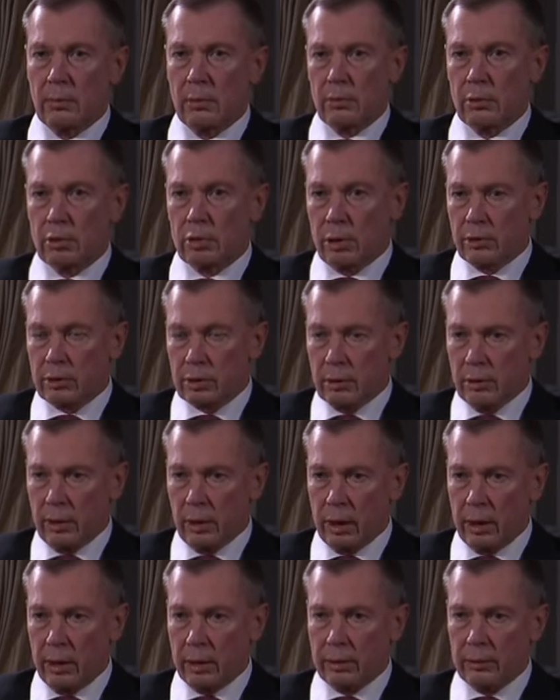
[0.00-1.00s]
Russian
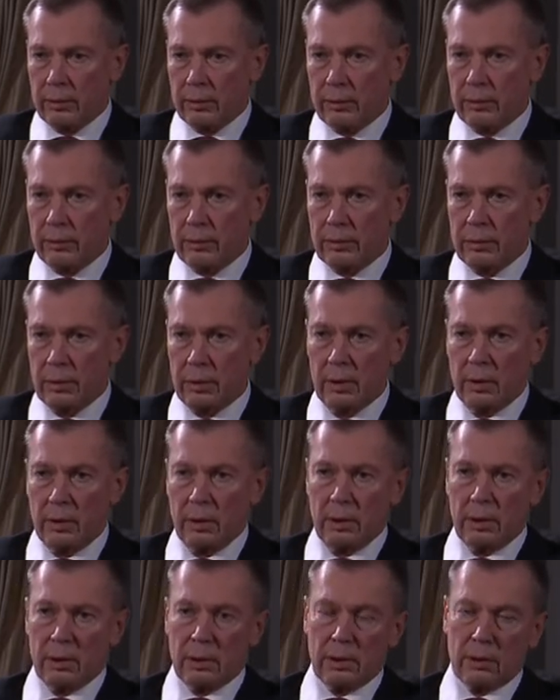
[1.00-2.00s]
hackers,
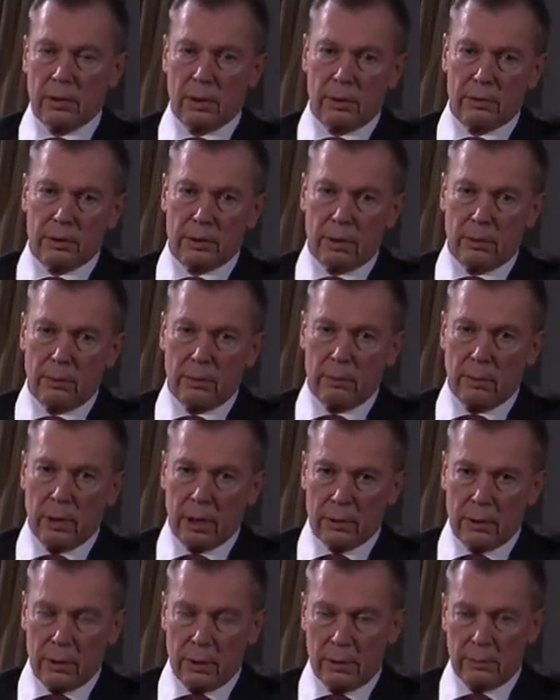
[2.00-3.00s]
Russian
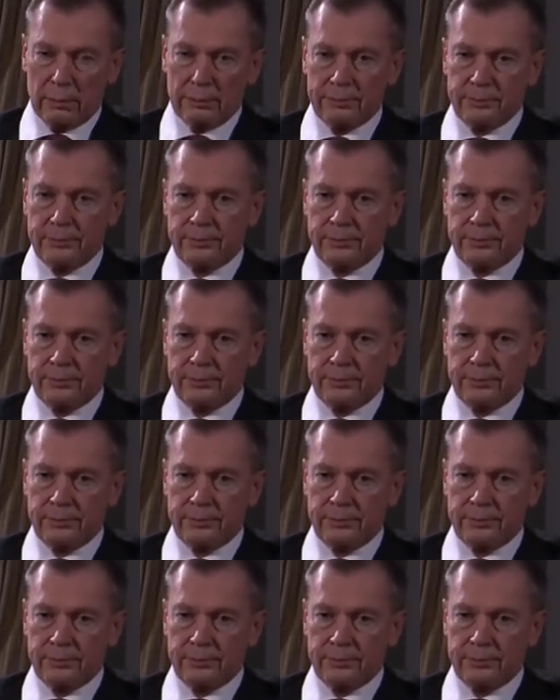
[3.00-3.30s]
meddling.